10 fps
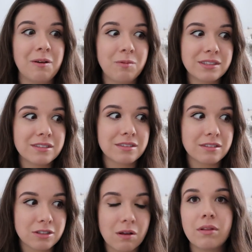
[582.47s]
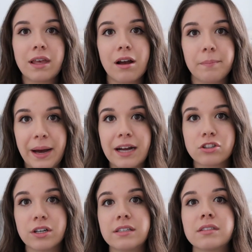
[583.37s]
It was solely our
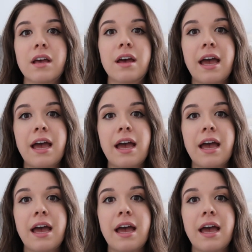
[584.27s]
mattress.